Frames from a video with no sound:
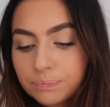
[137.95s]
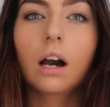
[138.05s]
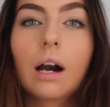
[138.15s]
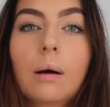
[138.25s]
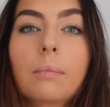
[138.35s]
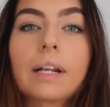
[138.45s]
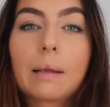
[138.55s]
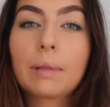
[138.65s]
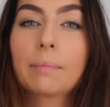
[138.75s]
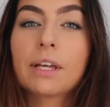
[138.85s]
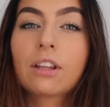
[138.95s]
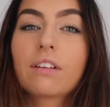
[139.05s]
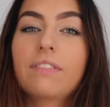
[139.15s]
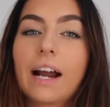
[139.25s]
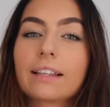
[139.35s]
and I blame that on
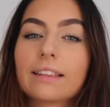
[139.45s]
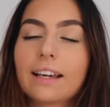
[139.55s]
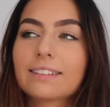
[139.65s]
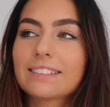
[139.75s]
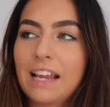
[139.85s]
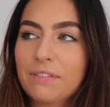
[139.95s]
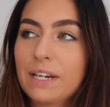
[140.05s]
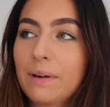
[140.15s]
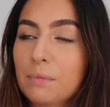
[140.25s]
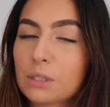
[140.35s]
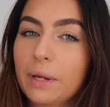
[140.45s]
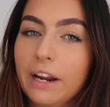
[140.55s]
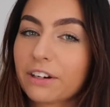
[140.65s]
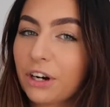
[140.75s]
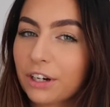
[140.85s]
the fact that every time I brush my
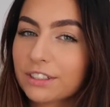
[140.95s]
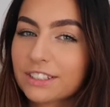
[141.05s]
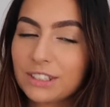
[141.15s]
hair it hurts,